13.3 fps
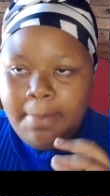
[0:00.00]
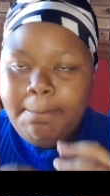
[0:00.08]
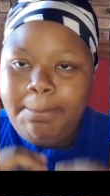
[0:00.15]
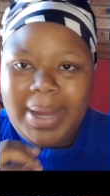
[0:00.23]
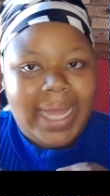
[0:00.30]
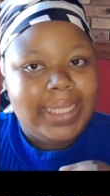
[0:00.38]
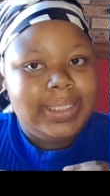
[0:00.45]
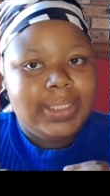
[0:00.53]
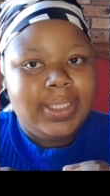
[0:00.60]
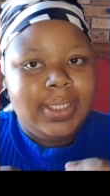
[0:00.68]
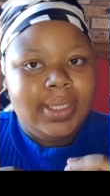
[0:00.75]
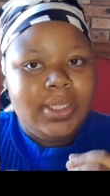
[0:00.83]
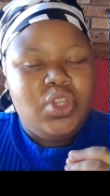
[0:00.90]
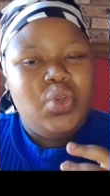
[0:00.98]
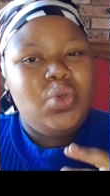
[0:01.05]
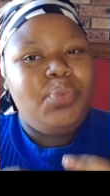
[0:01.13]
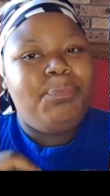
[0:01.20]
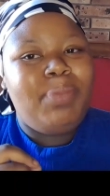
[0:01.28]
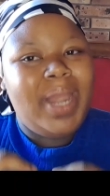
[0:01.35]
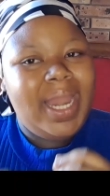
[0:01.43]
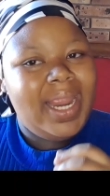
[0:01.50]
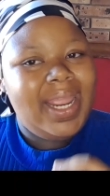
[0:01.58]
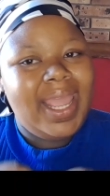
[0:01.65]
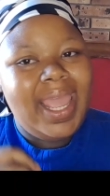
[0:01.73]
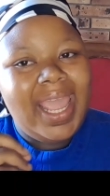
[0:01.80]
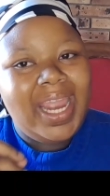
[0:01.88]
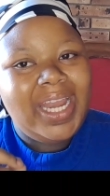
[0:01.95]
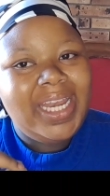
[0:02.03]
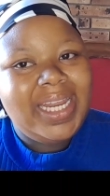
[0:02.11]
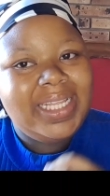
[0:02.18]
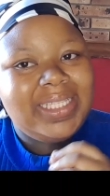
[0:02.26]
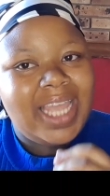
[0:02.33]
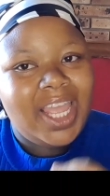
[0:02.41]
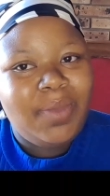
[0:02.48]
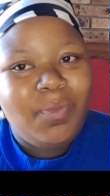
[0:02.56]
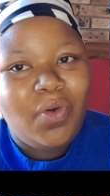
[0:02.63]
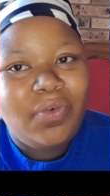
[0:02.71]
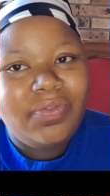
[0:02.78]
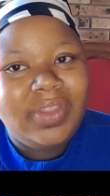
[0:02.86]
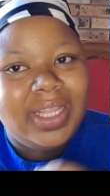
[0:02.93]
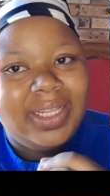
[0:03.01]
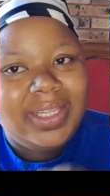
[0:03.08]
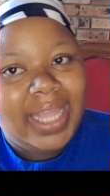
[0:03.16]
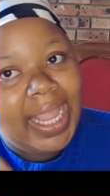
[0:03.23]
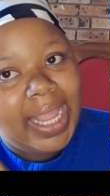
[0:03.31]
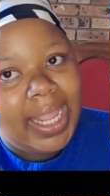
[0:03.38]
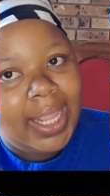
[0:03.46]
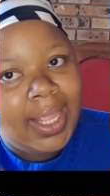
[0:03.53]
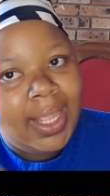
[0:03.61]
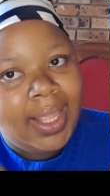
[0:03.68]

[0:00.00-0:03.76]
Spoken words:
But you pray any time of the day.